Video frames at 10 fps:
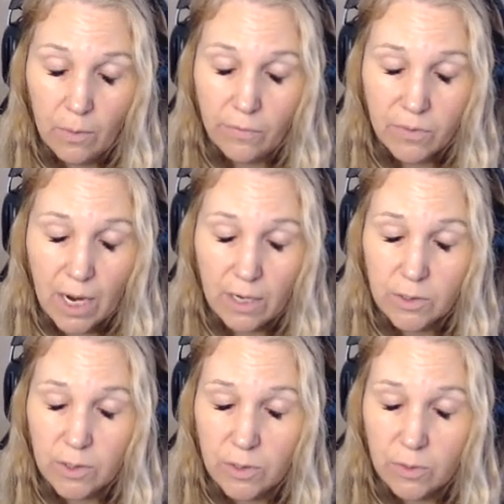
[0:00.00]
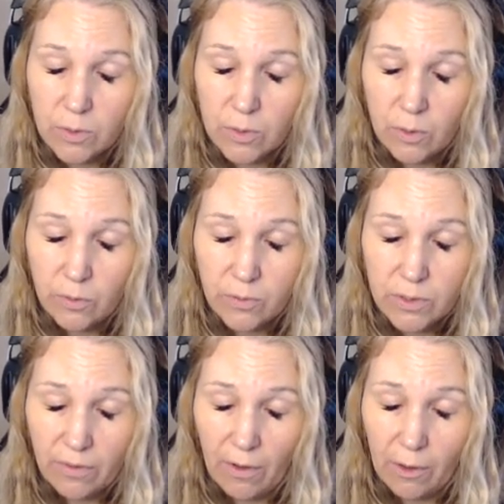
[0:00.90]
We've talked to students who have
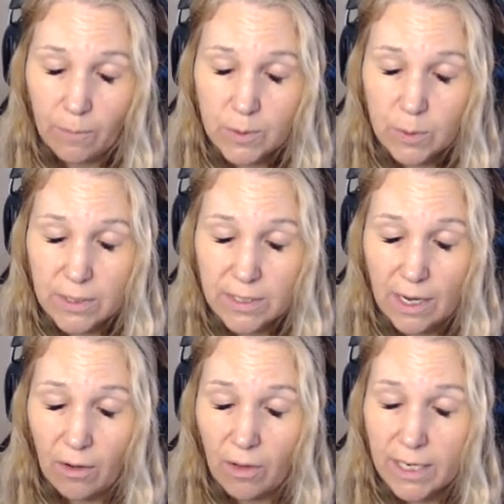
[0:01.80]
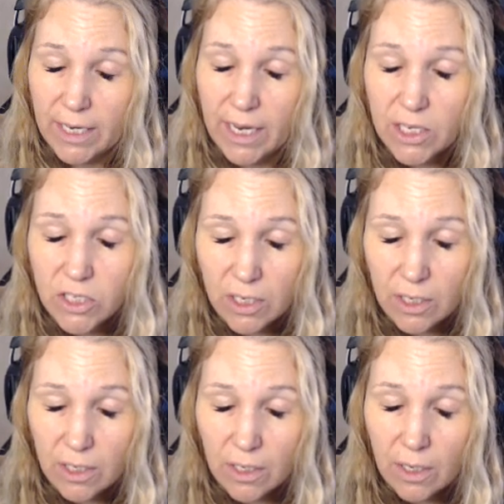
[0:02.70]
developed suicidal
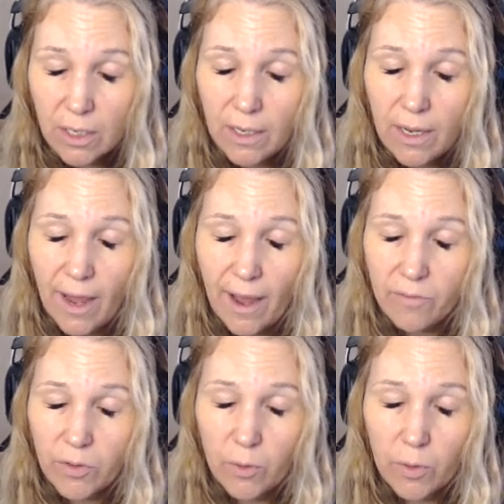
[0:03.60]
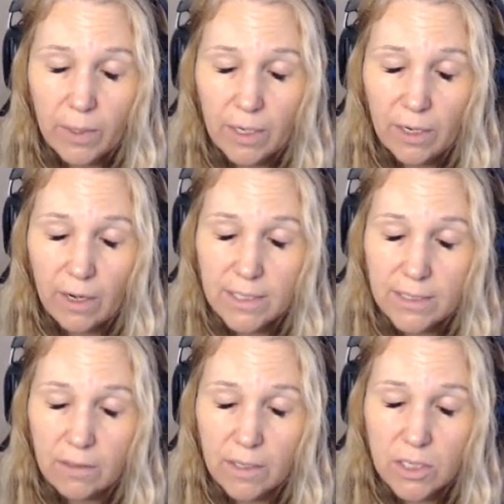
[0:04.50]
ideation after repeated
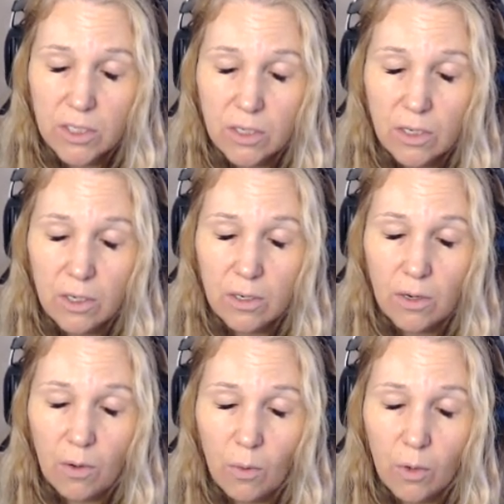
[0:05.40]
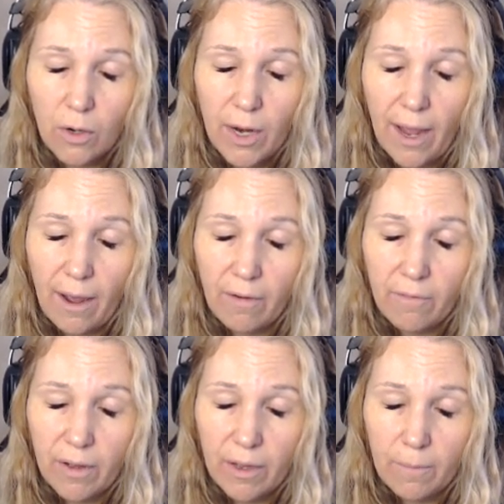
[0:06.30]
isolation or have,